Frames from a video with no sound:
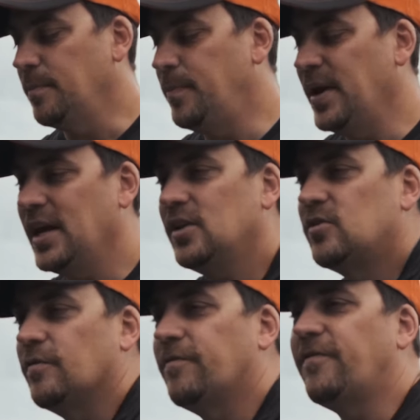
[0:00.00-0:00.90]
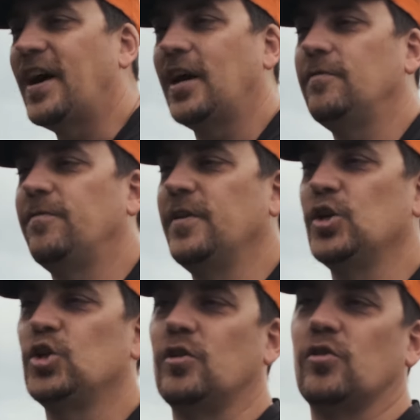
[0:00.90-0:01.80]
bait to find
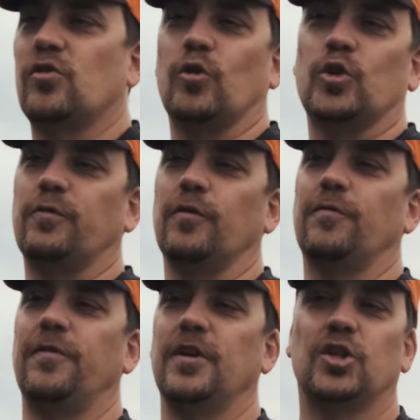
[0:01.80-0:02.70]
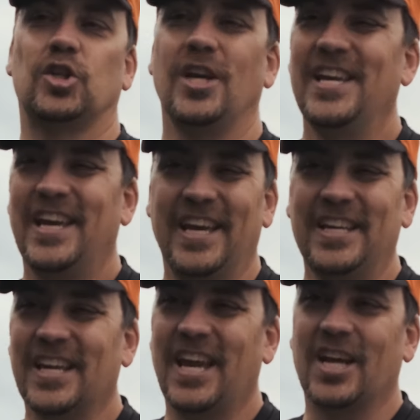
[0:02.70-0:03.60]
fish, to search for fish, and
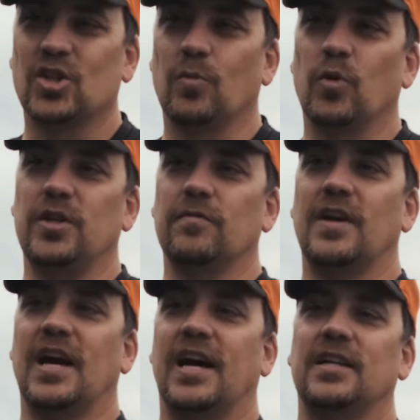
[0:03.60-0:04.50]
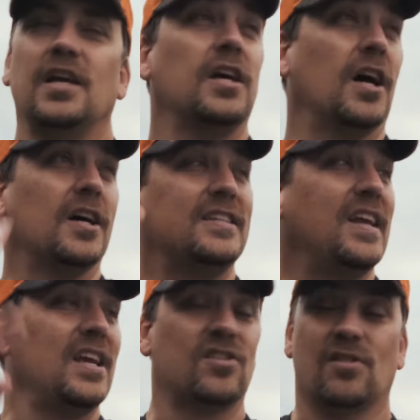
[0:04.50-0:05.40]
to catch them when you've got uh,
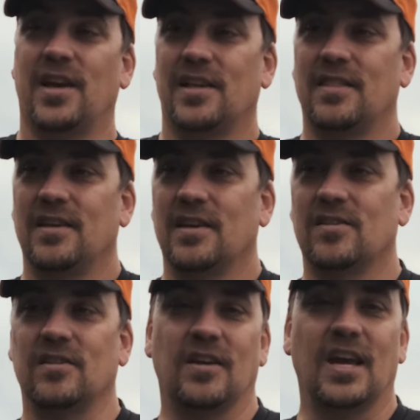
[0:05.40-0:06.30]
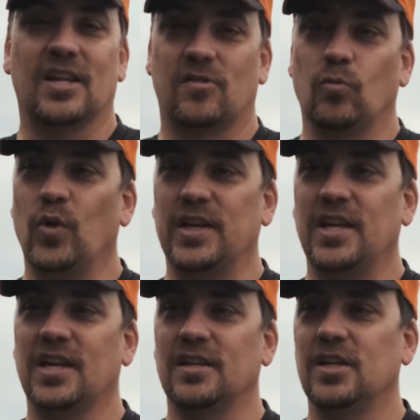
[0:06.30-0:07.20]
days like this and you got some windy
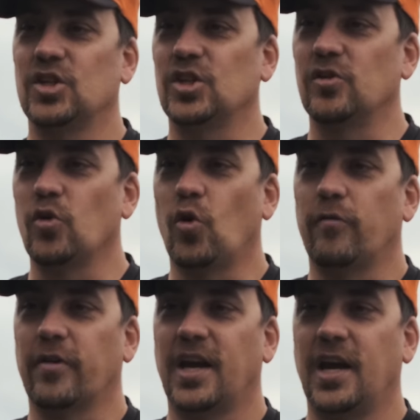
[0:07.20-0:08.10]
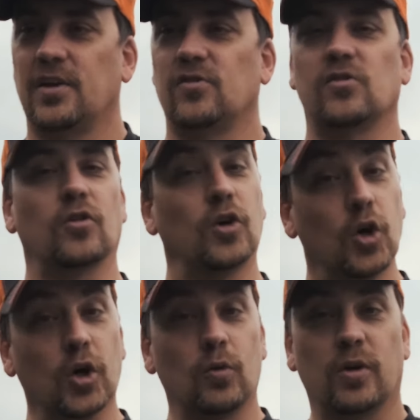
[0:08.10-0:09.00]
conditions, overcast, it's a
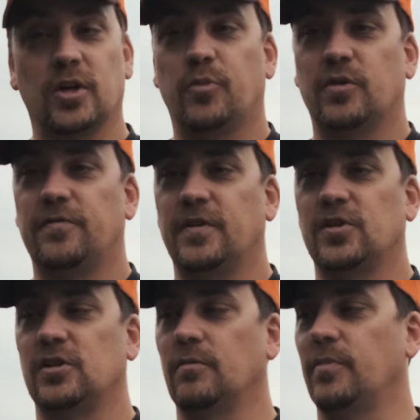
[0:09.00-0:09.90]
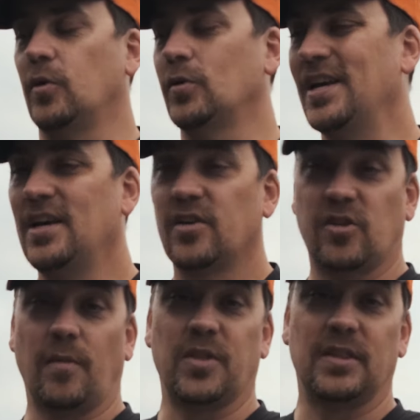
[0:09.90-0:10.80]
good one to put fish in a boat,
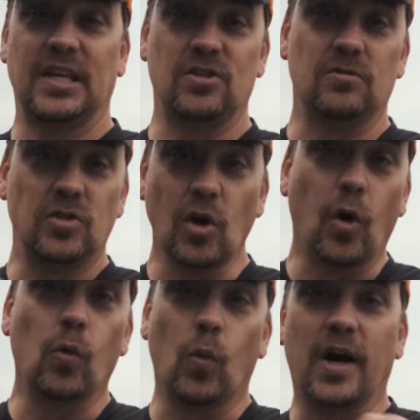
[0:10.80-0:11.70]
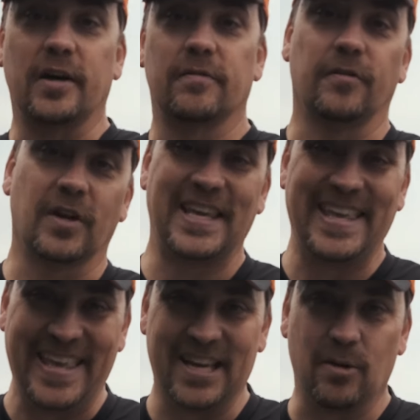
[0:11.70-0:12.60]
something that you don't want to
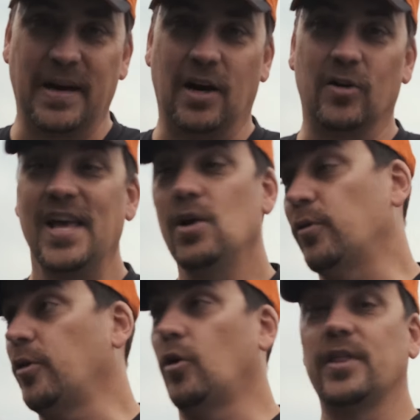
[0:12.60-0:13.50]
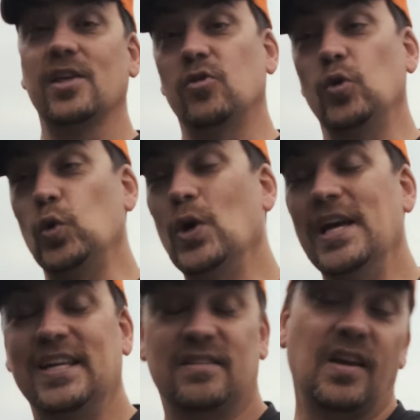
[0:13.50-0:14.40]
forget about with all these new
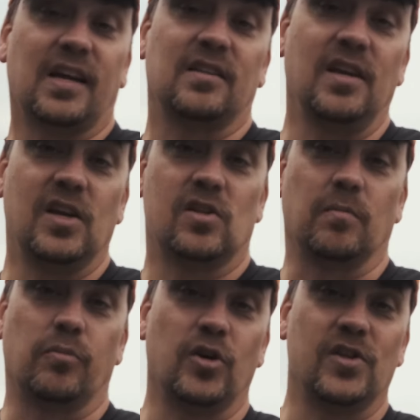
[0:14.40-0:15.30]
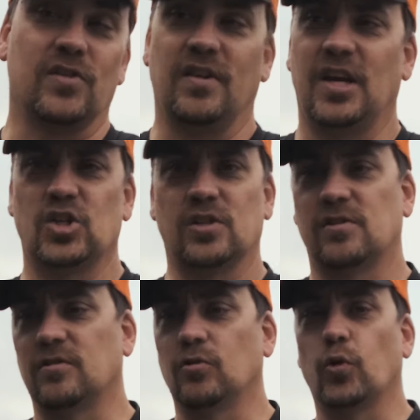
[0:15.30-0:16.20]
techniques and presentations
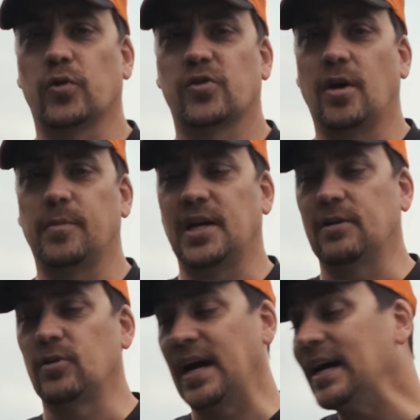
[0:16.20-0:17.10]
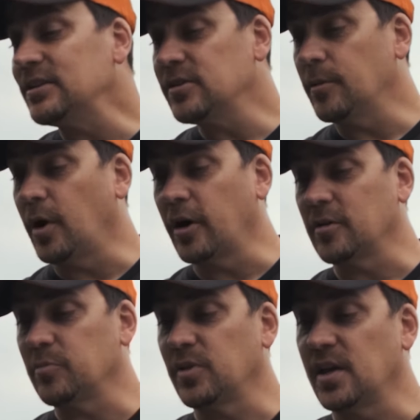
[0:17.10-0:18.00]
and lures coming out onto the
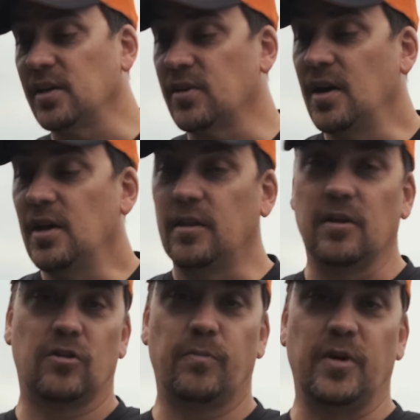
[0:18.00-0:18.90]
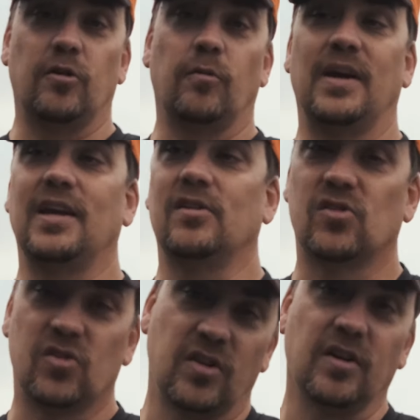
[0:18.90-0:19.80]
marketplace. The spinner bait
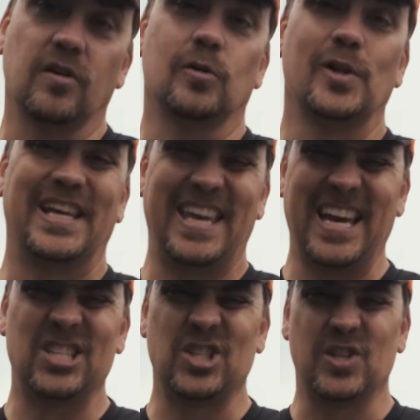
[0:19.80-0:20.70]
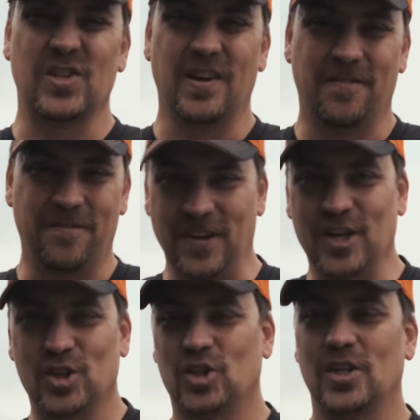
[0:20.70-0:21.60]
still catches
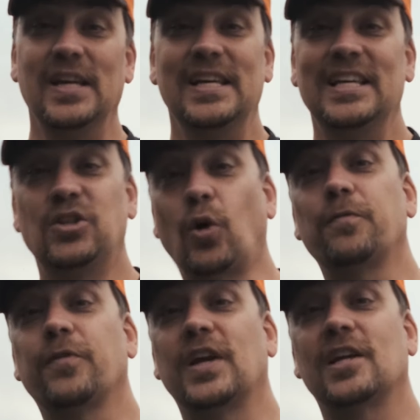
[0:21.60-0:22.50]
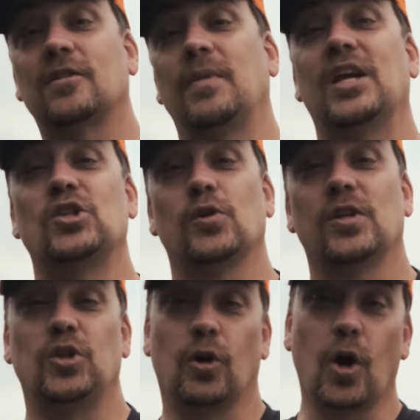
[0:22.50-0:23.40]
fish. Don't forget to make sure
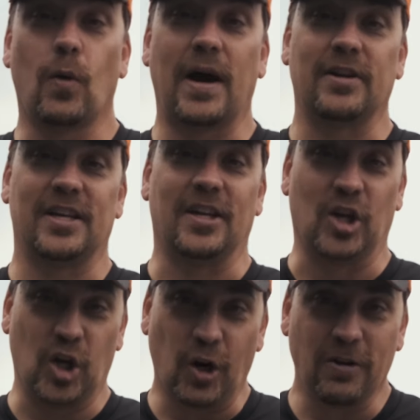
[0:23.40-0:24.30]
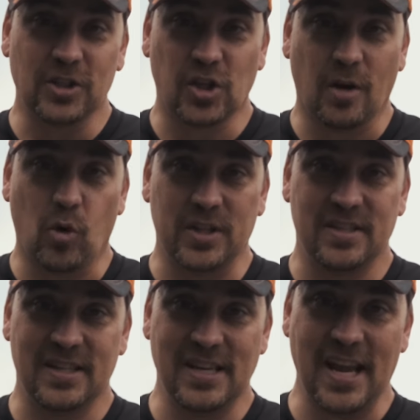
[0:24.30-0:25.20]
that you go out and encourage someone
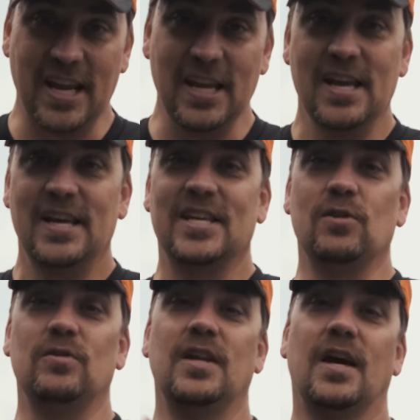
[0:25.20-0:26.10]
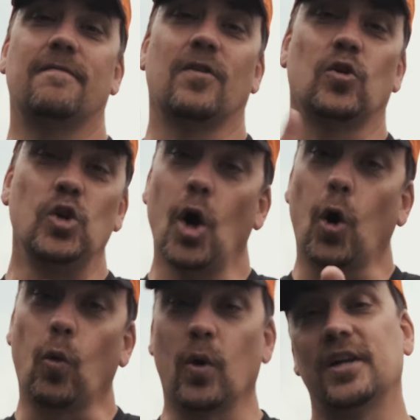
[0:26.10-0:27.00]
today. You never know
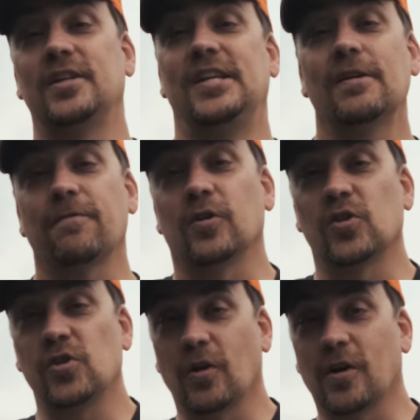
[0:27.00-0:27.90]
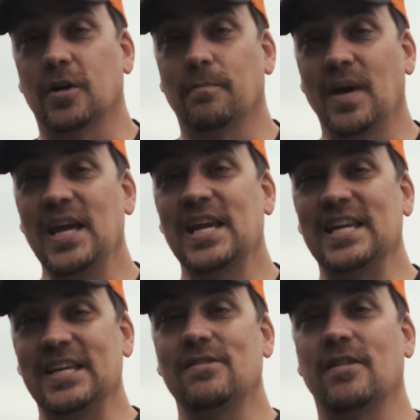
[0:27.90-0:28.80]
what a difference you're going to make
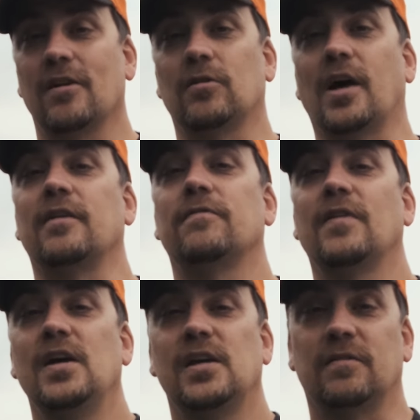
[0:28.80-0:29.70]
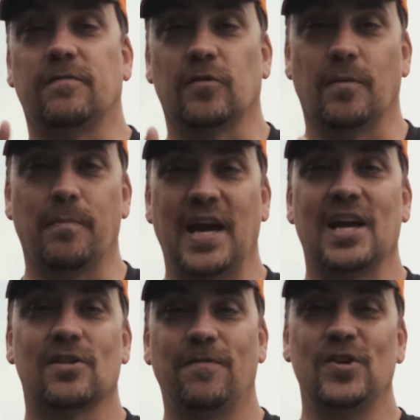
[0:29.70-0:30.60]
in their life. And for the
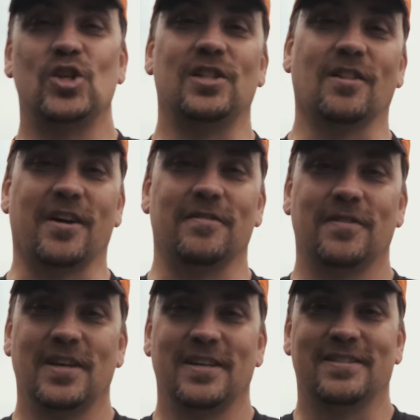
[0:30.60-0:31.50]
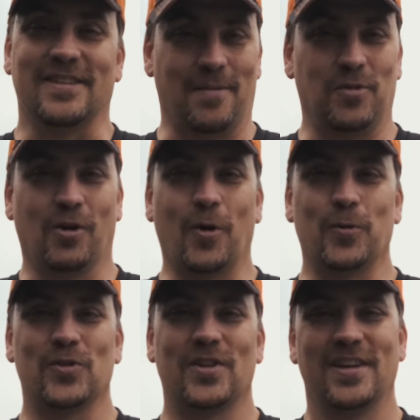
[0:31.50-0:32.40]
Bass Fishing Life, I'm your
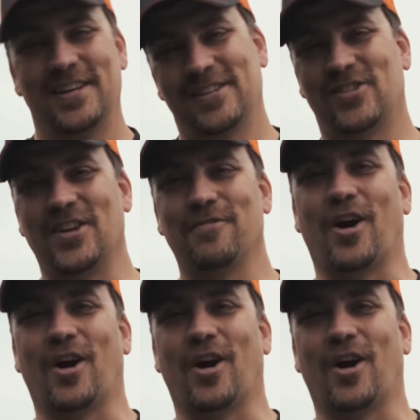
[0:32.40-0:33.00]
host, Steve